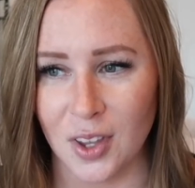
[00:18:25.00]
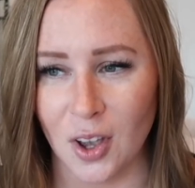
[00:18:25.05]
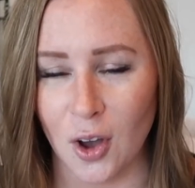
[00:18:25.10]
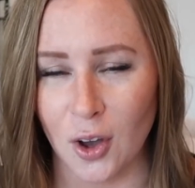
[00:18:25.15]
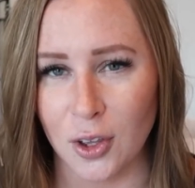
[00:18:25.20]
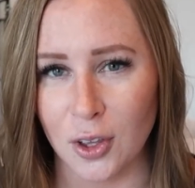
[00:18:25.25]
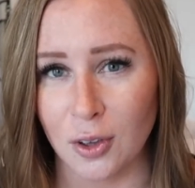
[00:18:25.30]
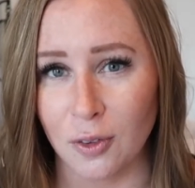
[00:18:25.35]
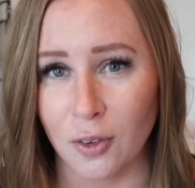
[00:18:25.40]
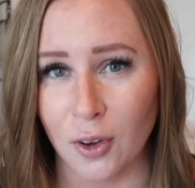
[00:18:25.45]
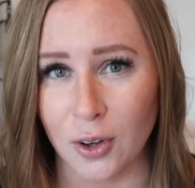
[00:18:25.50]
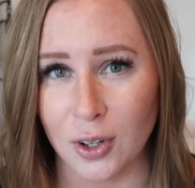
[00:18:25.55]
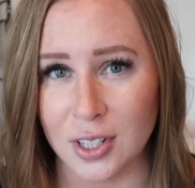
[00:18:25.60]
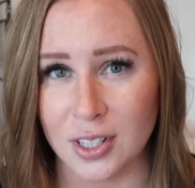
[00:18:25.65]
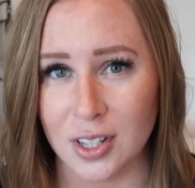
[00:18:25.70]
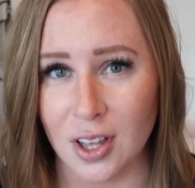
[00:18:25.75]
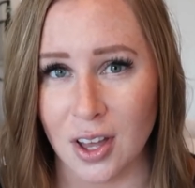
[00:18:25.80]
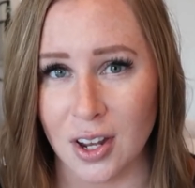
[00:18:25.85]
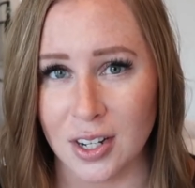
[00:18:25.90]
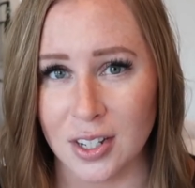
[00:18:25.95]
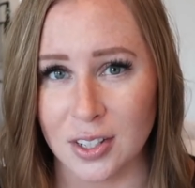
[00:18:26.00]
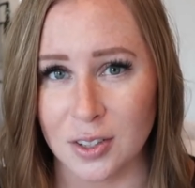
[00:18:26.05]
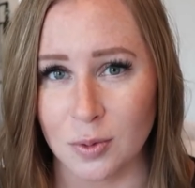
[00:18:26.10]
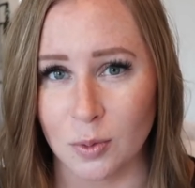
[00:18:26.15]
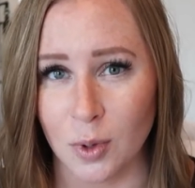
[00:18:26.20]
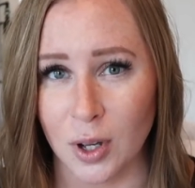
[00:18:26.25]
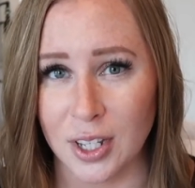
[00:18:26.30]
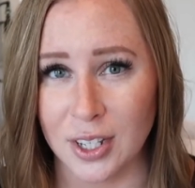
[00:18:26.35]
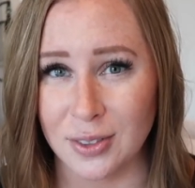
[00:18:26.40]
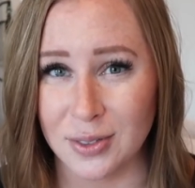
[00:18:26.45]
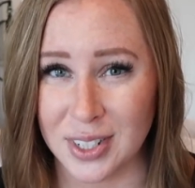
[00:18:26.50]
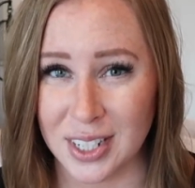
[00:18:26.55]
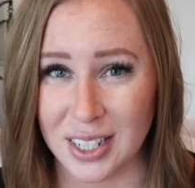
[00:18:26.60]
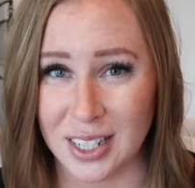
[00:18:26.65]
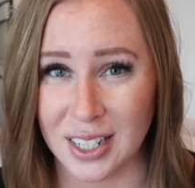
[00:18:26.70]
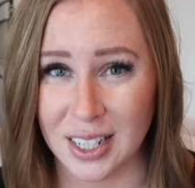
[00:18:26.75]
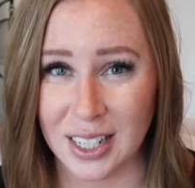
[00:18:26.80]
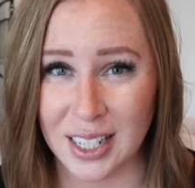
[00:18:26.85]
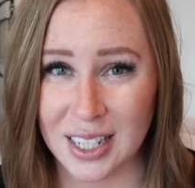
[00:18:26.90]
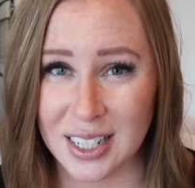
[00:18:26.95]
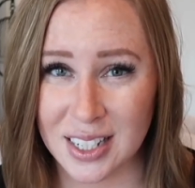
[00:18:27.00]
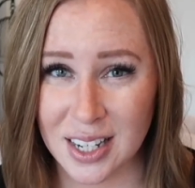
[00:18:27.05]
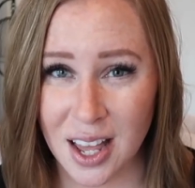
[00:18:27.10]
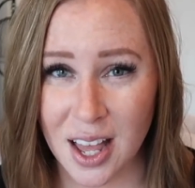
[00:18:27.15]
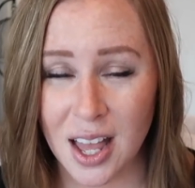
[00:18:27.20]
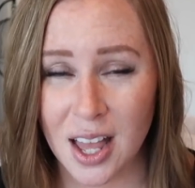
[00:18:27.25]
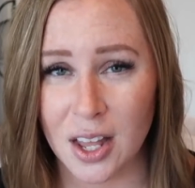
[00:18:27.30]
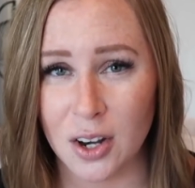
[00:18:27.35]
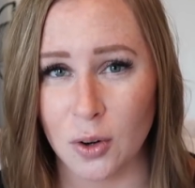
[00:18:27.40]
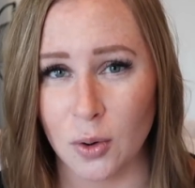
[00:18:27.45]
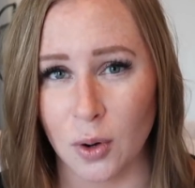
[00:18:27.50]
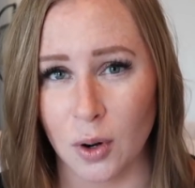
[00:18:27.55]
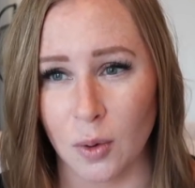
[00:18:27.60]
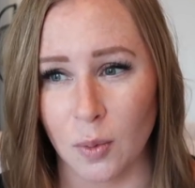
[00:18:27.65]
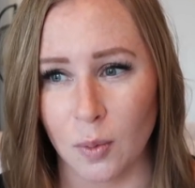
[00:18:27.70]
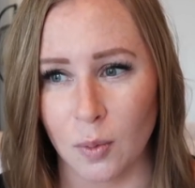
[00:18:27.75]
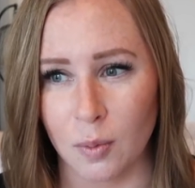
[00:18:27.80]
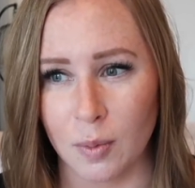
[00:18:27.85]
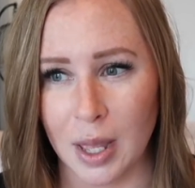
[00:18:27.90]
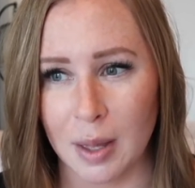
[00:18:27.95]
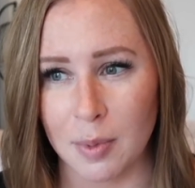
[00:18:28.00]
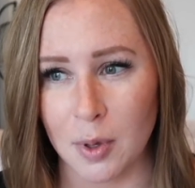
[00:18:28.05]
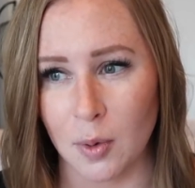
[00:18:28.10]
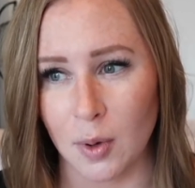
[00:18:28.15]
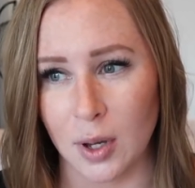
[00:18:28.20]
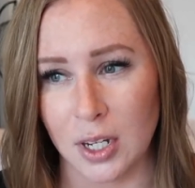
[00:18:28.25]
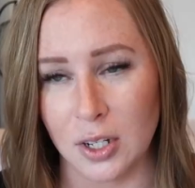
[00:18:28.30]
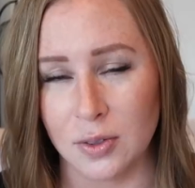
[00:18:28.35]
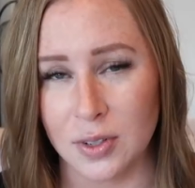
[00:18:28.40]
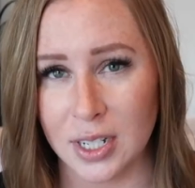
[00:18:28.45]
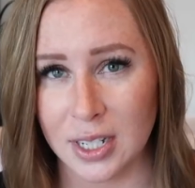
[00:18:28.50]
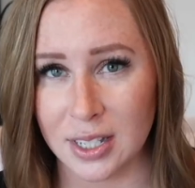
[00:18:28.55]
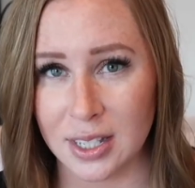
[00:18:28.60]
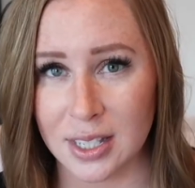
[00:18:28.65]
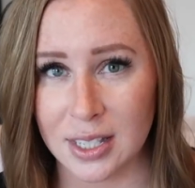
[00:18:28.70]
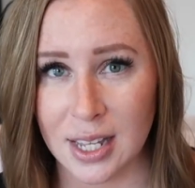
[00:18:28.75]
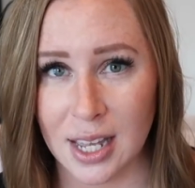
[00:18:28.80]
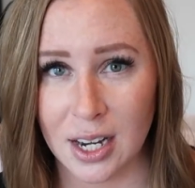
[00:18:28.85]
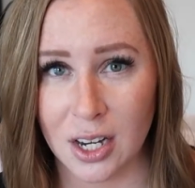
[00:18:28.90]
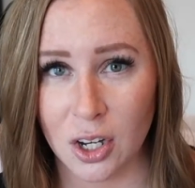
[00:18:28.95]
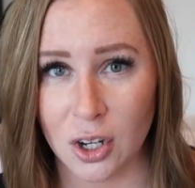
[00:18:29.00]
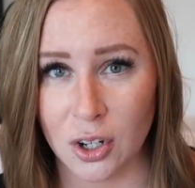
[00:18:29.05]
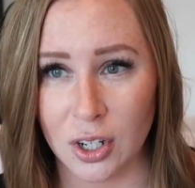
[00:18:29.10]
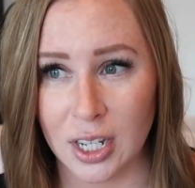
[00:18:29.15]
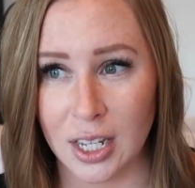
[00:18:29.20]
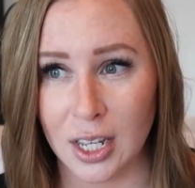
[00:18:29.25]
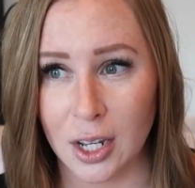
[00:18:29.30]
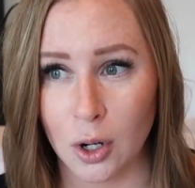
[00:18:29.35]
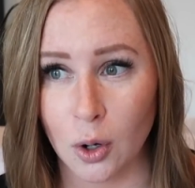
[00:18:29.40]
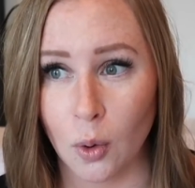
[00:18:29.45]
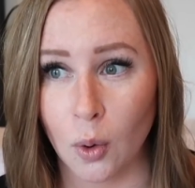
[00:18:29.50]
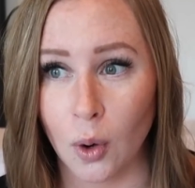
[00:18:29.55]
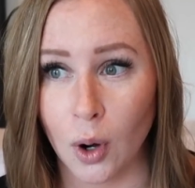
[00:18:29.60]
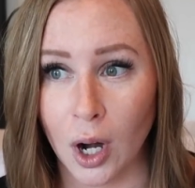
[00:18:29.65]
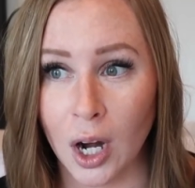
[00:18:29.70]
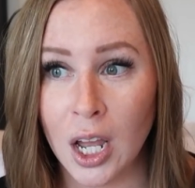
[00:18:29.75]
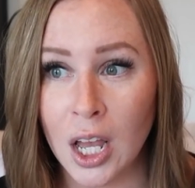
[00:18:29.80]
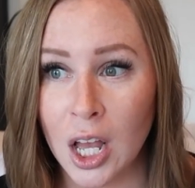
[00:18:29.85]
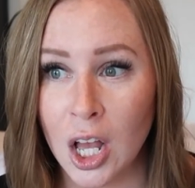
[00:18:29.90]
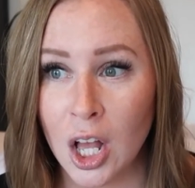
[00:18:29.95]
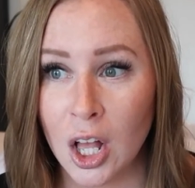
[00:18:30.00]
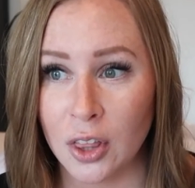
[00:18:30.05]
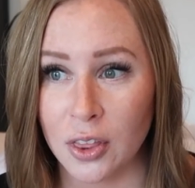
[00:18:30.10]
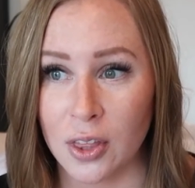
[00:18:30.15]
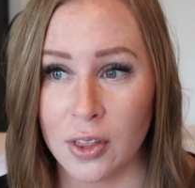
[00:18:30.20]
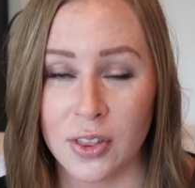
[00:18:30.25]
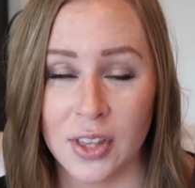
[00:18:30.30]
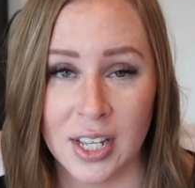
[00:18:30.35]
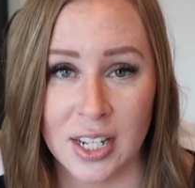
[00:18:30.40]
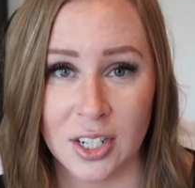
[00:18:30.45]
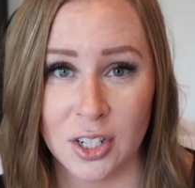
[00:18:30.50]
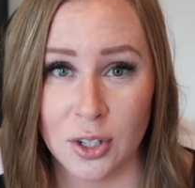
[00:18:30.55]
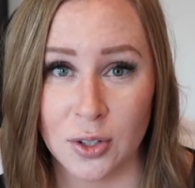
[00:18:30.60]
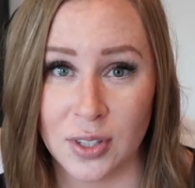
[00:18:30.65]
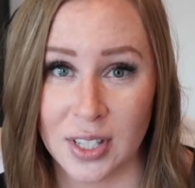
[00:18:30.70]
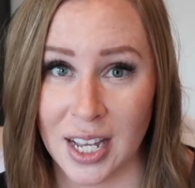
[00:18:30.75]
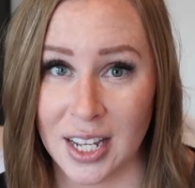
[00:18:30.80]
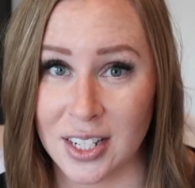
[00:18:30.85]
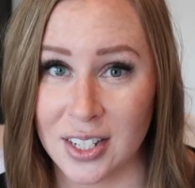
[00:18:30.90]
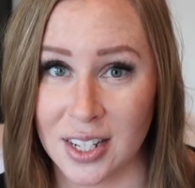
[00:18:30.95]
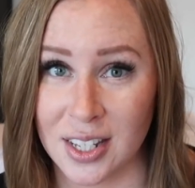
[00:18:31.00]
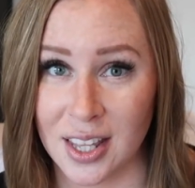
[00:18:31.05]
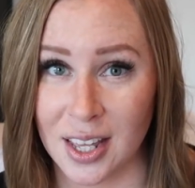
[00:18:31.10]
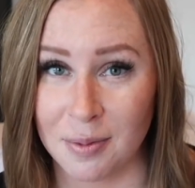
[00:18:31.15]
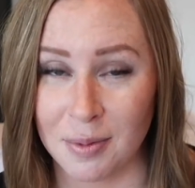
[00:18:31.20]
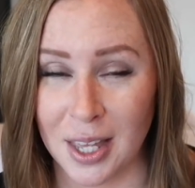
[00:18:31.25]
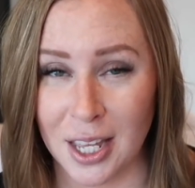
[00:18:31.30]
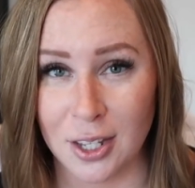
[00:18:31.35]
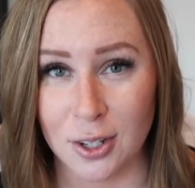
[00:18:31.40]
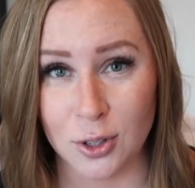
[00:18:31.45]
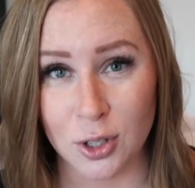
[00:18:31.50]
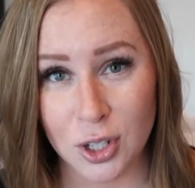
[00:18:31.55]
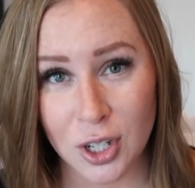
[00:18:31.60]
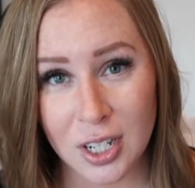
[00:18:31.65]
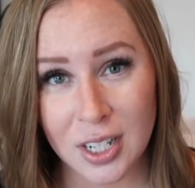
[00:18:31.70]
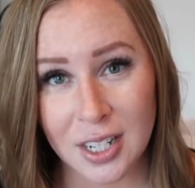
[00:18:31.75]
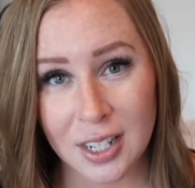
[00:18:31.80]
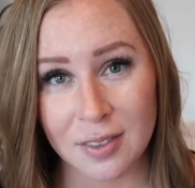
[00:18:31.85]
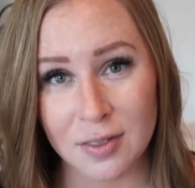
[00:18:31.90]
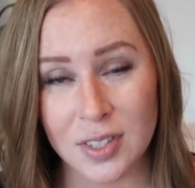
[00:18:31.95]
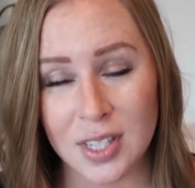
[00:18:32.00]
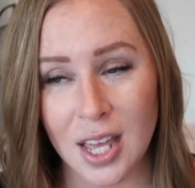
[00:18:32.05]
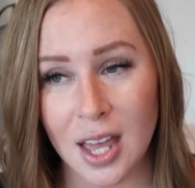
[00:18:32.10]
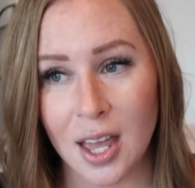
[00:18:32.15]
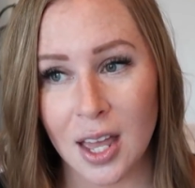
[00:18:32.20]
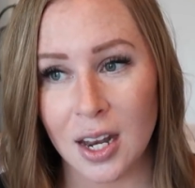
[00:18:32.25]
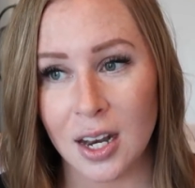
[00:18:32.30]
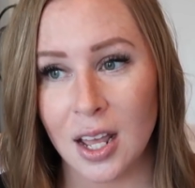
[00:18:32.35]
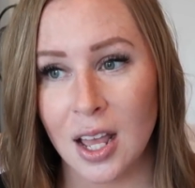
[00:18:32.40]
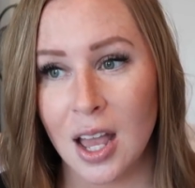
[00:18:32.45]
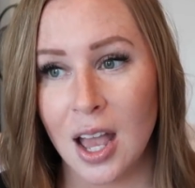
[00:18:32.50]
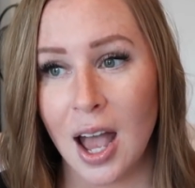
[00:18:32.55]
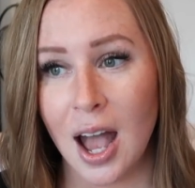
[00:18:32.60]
all you focus on is what you didn't get done, or maybe what you didn't say to your kid, or the things you said to them that you shouldn't have said.